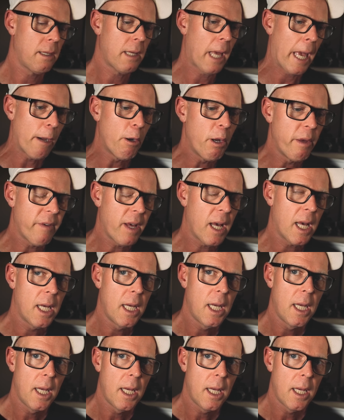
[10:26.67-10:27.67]
However,
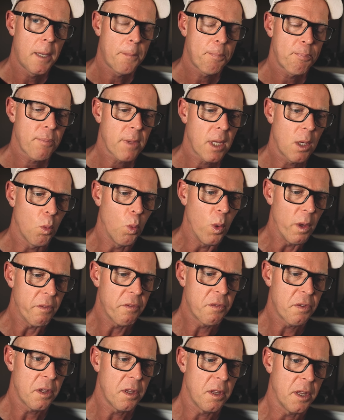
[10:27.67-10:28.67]

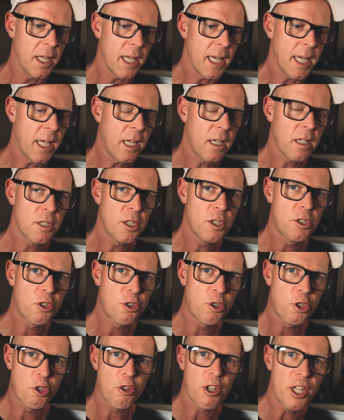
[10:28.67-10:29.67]
with the
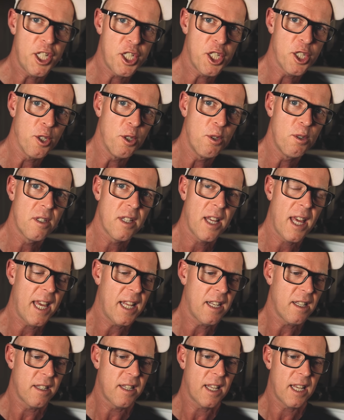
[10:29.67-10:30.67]
tree shoot
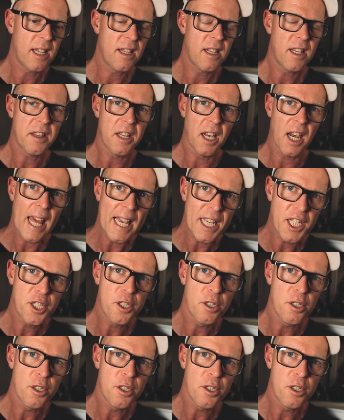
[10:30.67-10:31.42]
and the lake